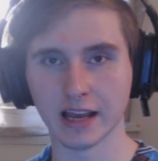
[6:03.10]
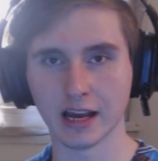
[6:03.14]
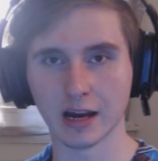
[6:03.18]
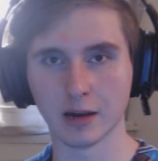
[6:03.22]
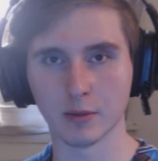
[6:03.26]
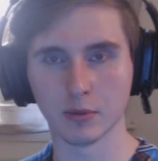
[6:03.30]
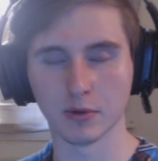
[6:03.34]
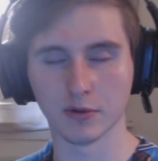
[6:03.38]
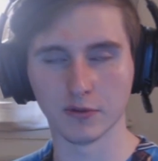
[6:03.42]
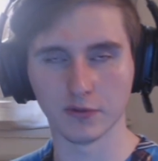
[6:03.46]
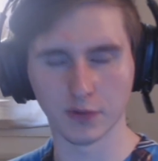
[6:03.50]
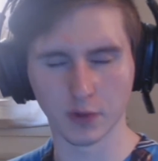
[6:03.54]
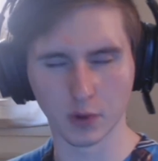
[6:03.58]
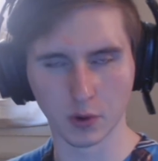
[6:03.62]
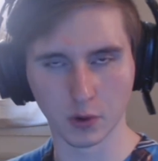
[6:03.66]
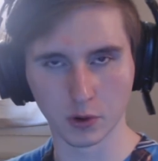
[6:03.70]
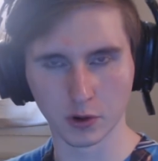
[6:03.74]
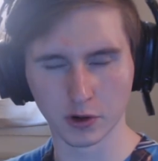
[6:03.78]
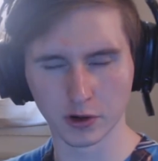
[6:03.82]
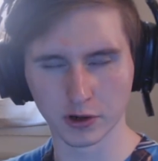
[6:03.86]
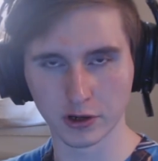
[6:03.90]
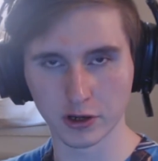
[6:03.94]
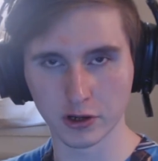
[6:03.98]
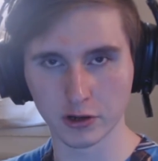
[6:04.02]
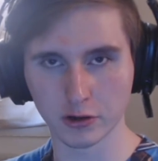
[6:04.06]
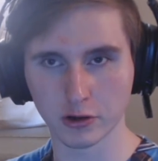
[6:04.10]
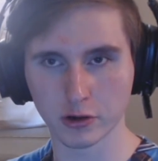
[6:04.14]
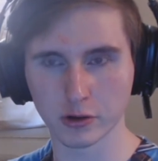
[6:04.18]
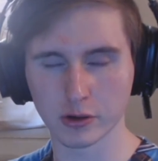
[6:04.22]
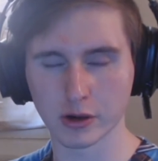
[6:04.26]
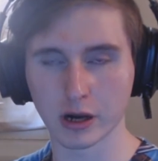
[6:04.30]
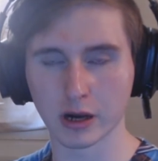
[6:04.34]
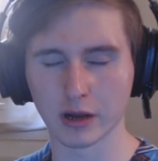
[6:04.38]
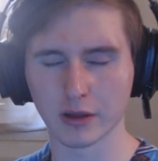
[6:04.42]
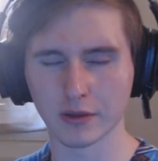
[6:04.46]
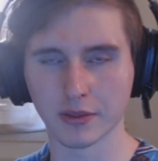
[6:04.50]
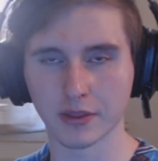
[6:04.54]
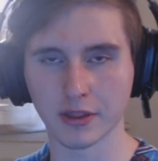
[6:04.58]
Now, before you go
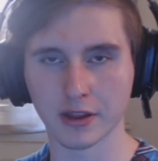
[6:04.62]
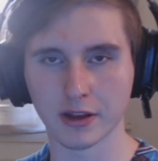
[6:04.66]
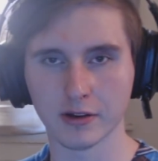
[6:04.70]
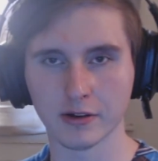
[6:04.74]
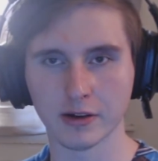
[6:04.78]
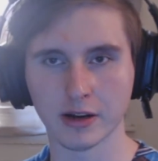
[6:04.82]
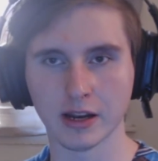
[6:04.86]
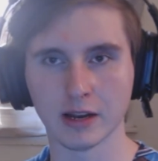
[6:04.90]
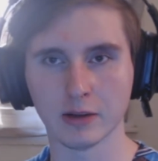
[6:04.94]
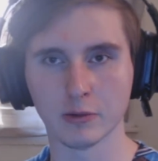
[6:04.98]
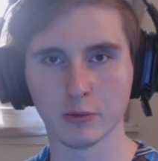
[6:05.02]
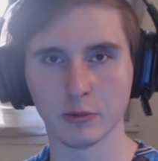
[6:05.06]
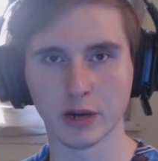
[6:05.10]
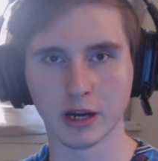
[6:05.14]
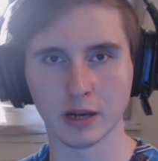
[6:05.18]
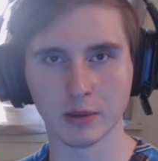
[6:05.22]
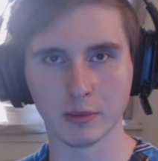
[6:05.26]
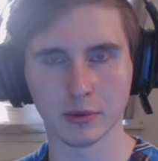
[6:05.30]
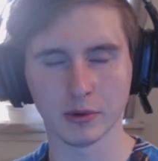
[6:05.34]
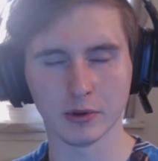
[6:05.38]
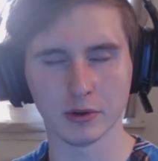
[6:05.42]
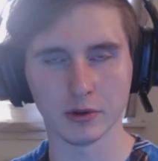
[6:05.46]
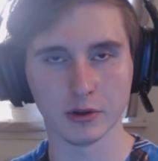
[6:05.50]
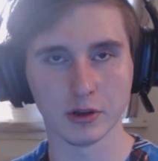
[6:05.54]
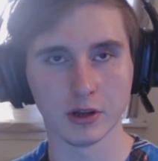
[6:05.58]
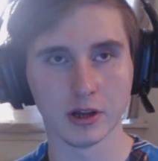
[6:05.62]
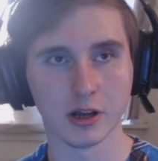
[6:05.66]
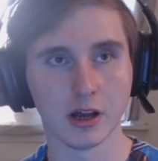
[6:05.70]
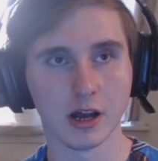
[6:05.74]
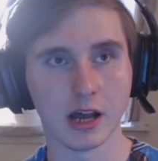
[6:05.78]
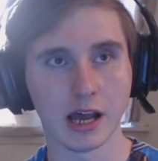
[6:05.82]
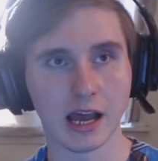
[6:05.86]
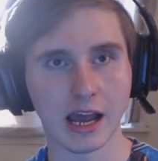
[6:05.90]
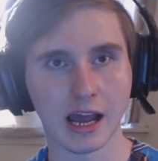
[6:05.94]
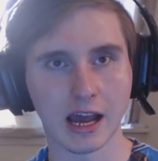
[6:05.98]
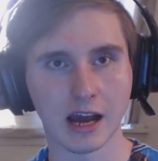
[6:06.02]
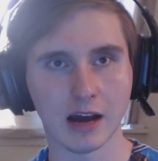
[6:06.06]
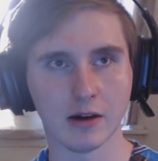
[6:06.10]
out there and ramble
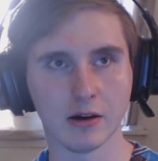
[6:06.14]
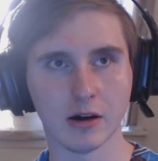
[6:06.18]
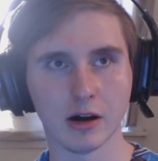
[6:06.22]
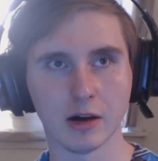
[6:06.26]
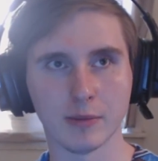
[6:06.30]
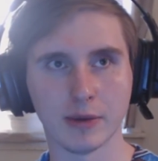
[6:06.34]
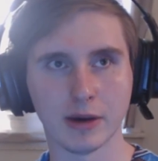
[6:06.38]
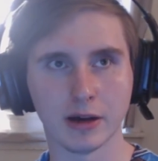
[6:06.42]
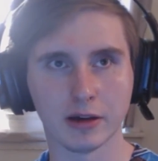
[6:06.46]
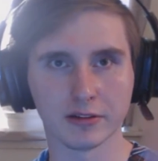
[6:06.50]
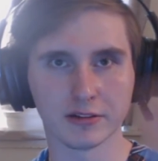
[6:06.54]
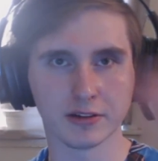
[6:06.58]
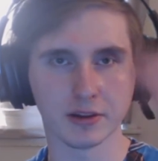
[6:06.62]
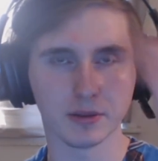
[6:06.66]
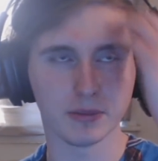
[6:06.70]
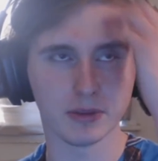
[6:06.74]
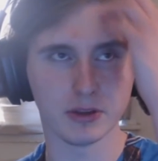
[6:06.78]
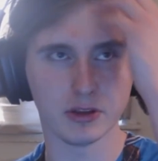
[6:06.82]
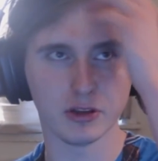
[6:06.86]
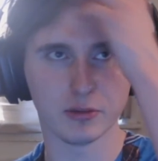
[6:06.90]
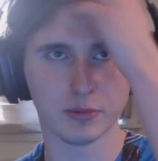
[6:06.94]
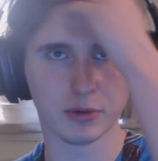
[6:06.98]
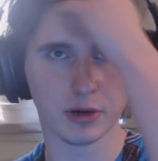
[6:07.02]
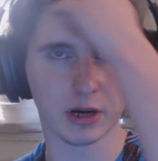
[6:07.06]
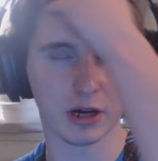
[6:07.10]
out about something you